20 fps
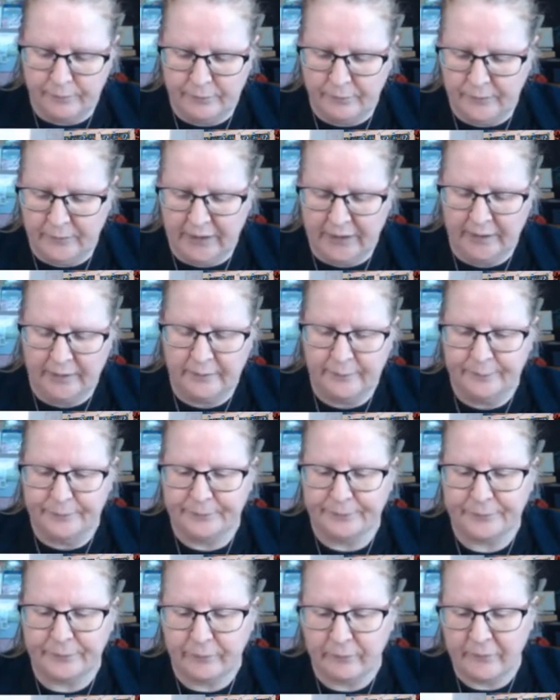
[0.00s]
yeah,
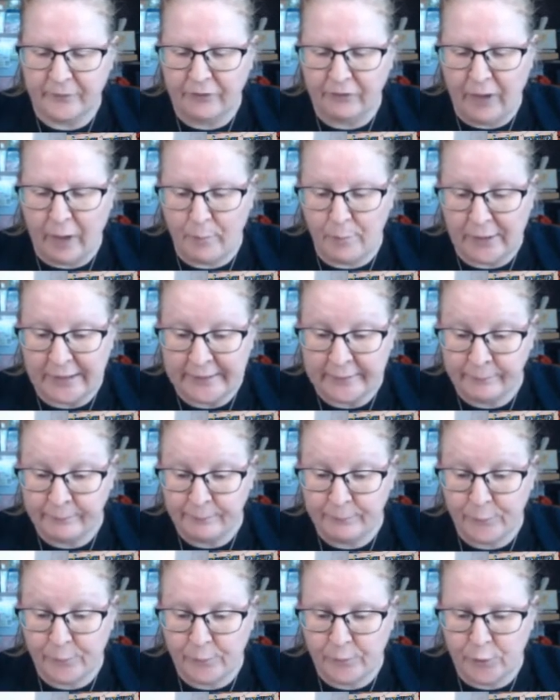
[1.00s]
family
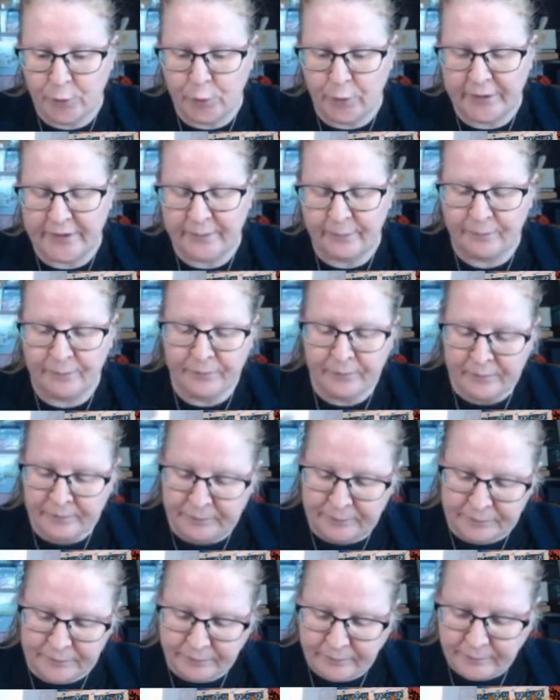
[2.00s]
joys.
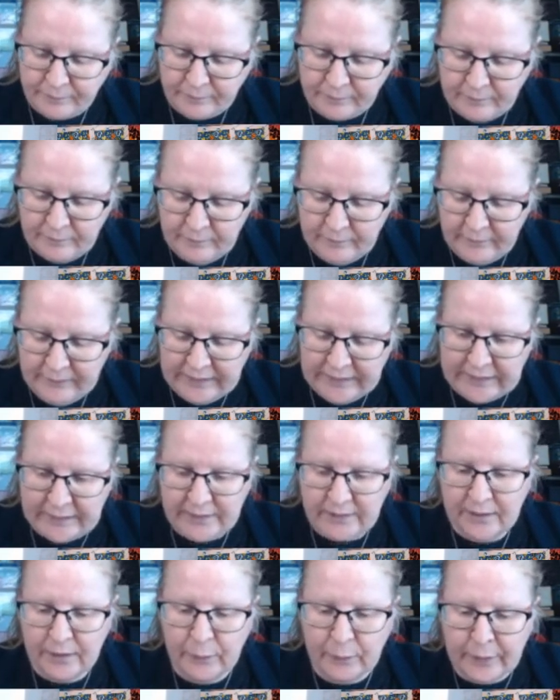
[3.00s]

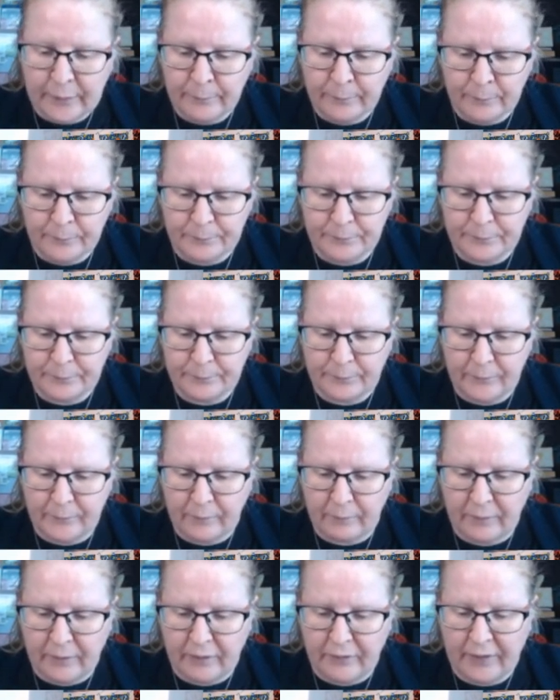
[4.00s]
So,
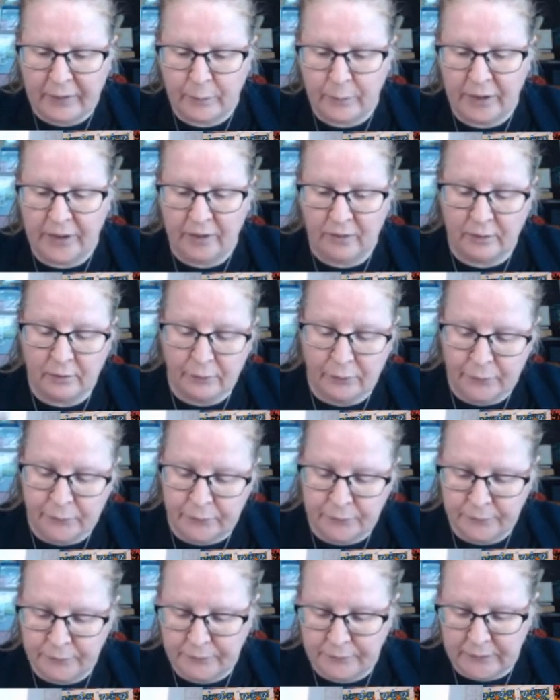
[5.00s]
I've had a week off.
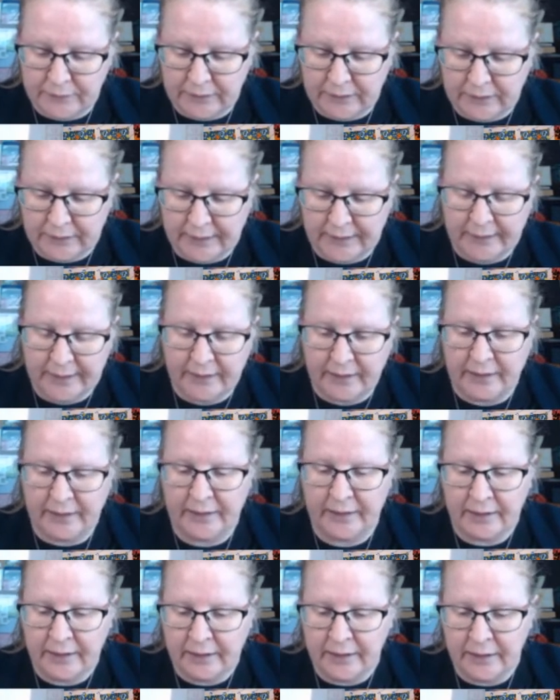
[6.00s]

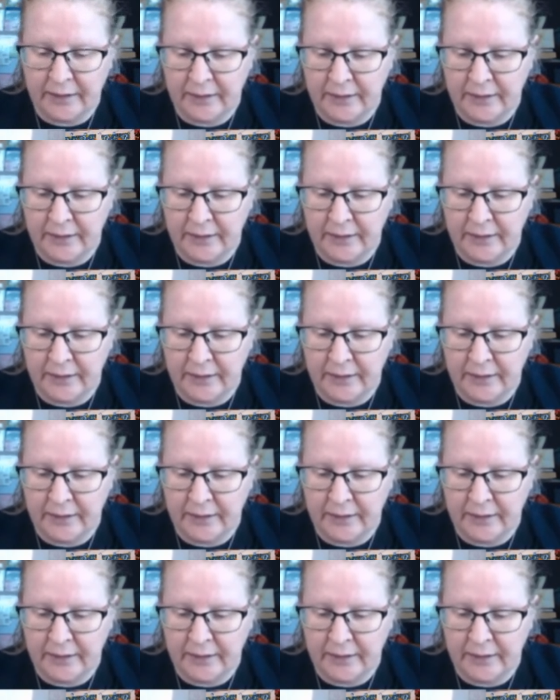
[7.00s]
I